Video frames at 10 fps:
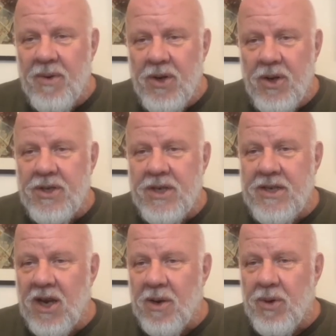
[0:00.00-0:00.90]

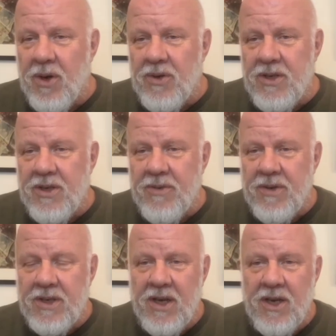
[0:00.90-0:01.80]
nonsensical approaches to
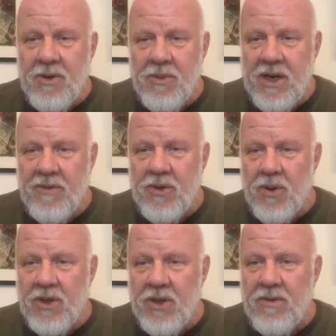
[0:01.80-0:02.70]
research, which I've
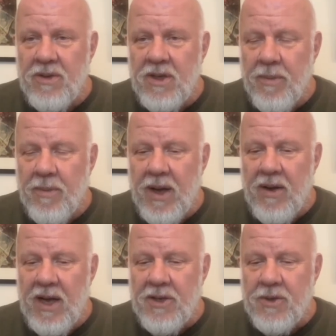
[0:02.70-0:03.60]
talked
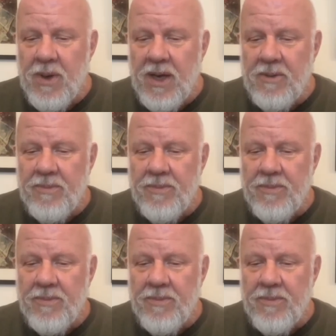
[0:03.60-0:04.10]
about elsewhere.